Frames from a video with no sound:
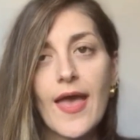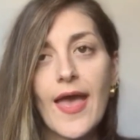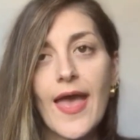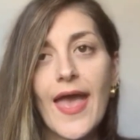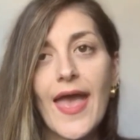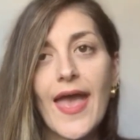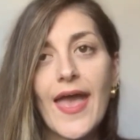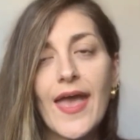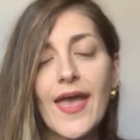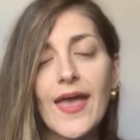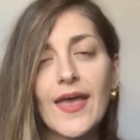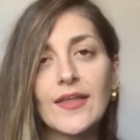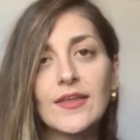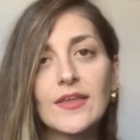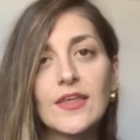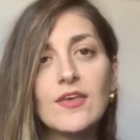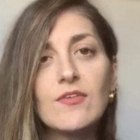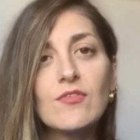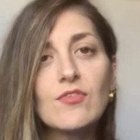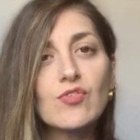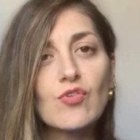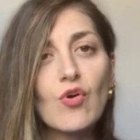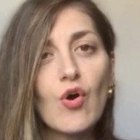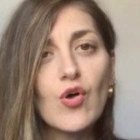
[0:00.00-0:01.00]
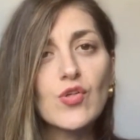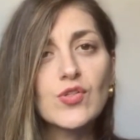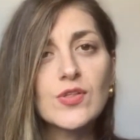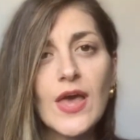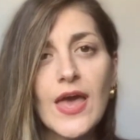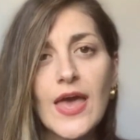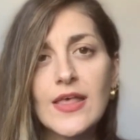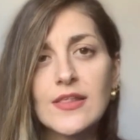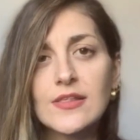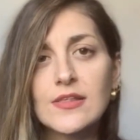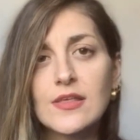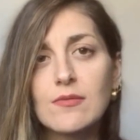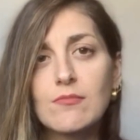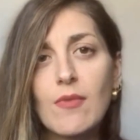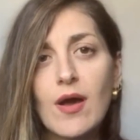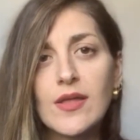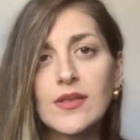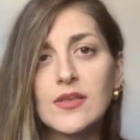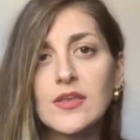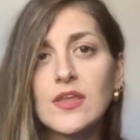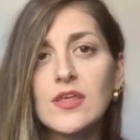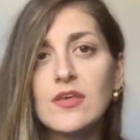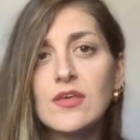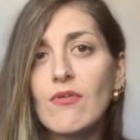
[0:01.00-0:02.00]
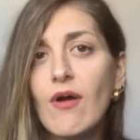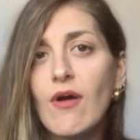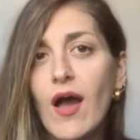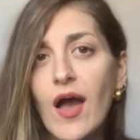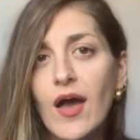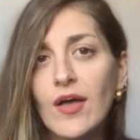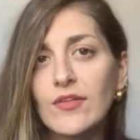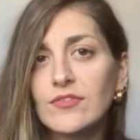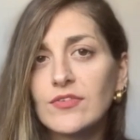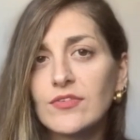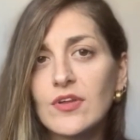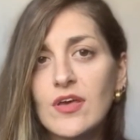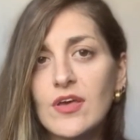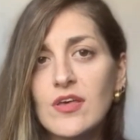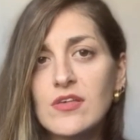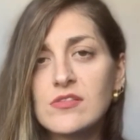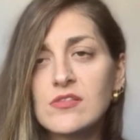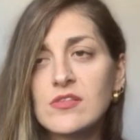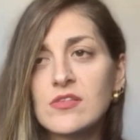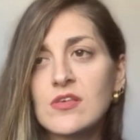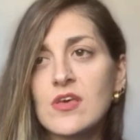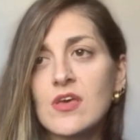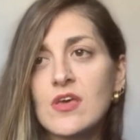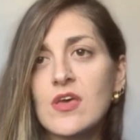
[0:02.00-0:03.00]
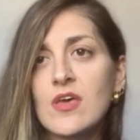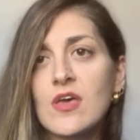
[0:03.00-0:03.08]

and he was also asking my new address.